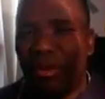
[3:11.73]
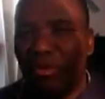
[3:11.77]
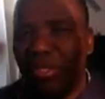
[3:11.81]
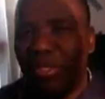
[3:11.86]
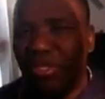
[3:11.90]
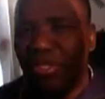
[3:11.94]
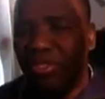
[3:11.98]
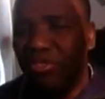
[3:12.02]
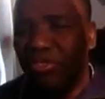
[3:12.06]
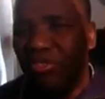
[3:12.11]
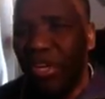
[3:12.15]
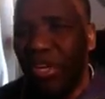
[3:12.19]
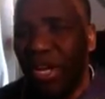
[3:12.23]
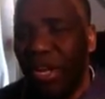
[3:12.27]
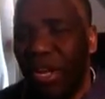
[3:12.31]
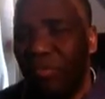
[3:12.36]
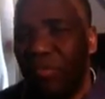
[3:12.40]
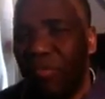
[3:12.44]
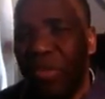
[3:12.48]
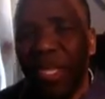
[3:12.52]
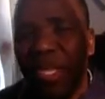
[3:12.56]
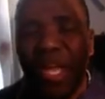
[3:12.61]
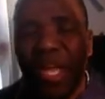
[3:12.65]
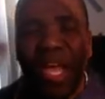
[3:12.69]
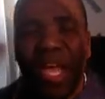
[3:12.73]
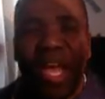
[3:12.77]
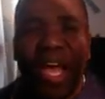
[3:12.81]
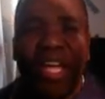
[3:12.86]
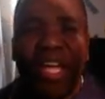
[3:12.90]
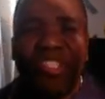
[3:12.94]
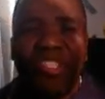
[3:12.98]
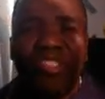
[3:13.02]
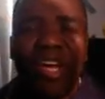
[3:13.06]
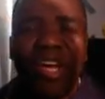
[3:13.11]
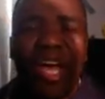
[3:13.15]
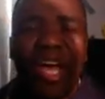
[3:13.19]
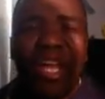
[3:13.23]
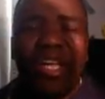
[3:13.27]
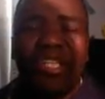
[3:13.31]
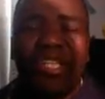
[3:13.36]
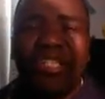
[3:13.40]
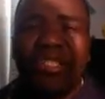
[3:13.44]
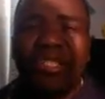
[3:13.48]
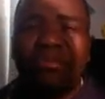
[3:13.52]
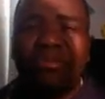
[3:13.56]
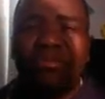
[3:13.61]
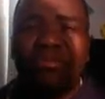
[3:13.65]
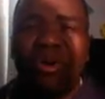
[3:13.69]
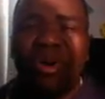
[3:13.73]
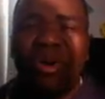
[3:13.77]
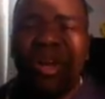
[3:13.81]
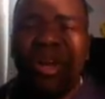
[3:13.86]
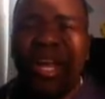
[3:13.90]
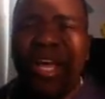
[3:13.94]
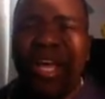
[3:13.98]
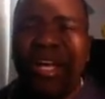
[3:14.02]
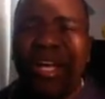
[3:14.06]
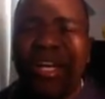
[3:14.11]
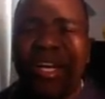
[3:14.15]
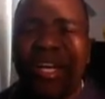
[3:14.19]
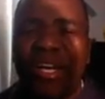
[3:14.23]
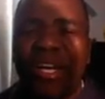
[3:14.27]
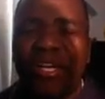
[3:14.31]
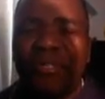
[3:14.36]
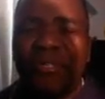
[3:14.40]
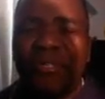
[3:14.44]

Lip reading: What's a trial? A trial is more like